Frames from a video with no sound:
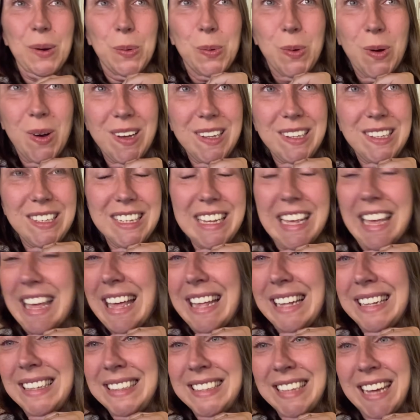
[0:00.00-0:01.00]
What
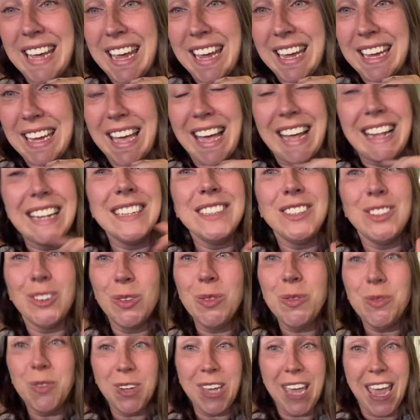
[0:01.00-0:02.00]
a day. And
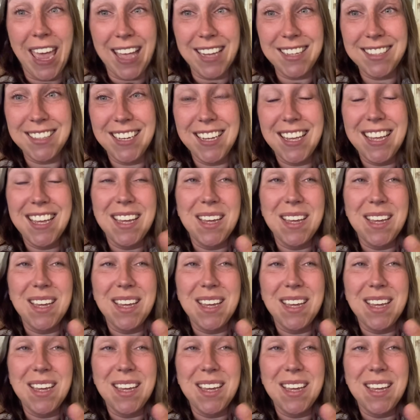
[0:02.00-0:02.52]
don't forget,